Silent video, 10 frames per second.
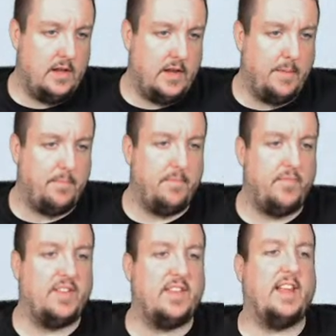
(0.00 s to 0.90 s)
Yep,
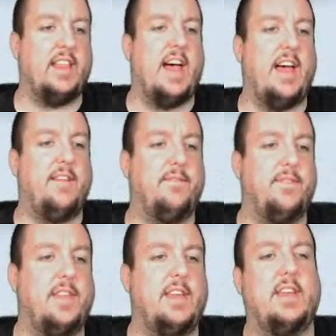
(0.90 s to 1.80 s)
just like that.
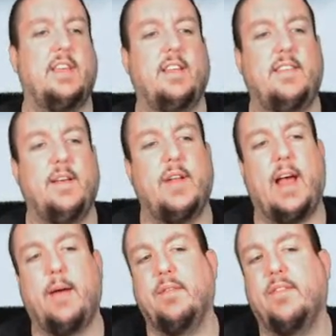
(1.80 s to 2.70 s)
Let's see what
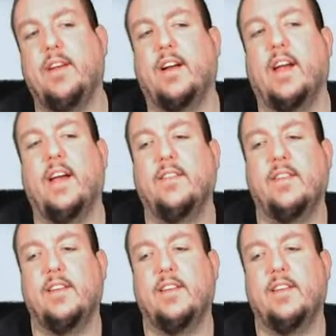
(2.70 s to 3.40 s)
happens here, guys.